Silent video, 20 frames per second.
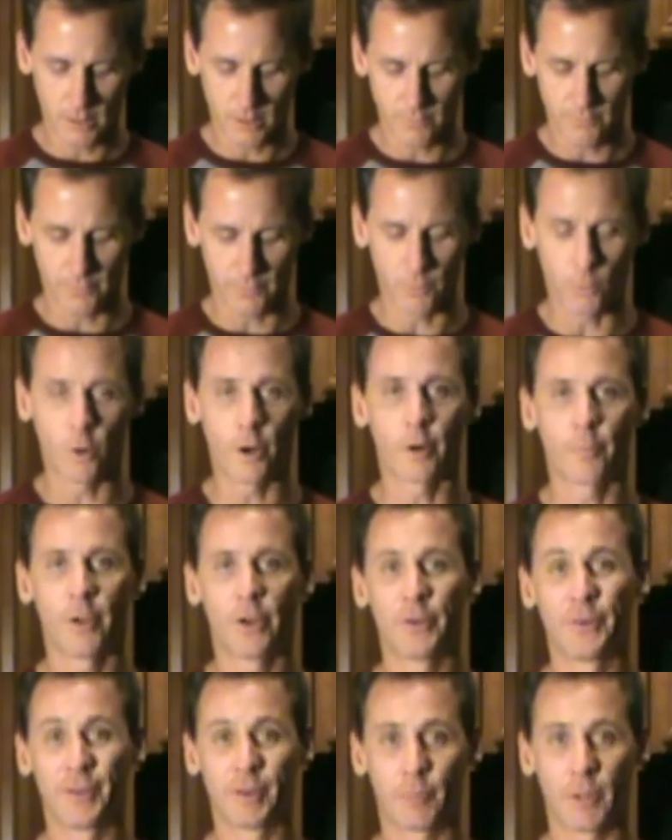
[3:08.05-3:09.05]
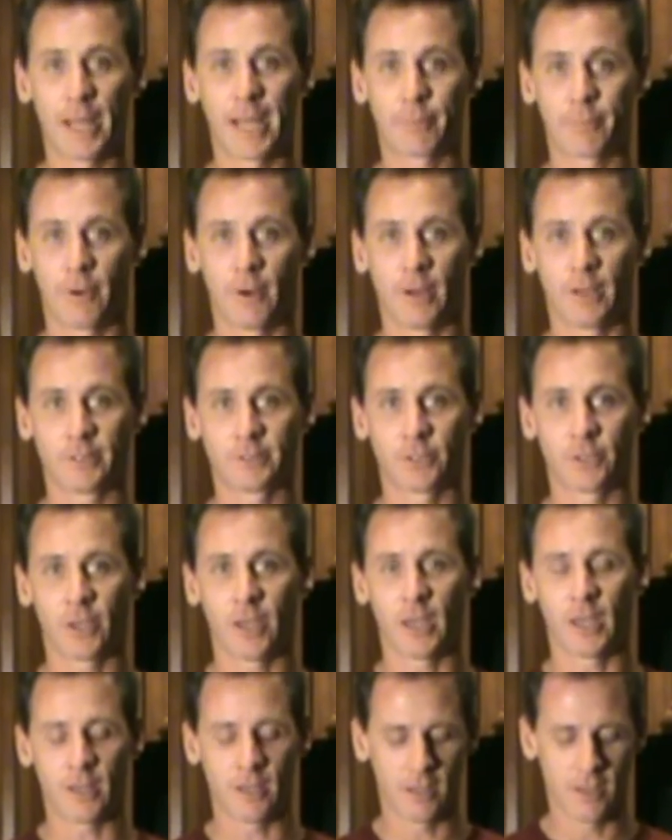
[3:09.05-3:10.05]
from the watermelon and the blackberries,
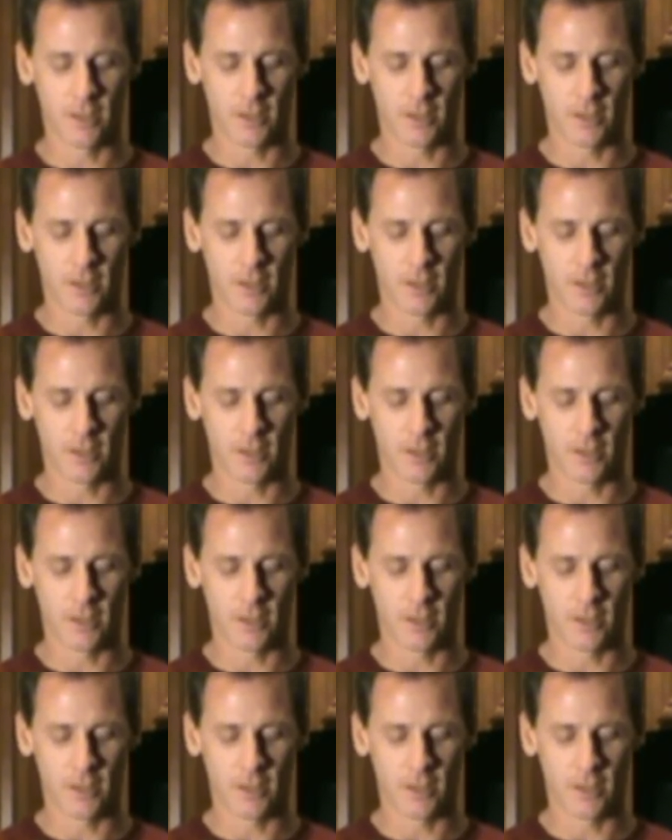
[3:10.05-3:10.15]
okay?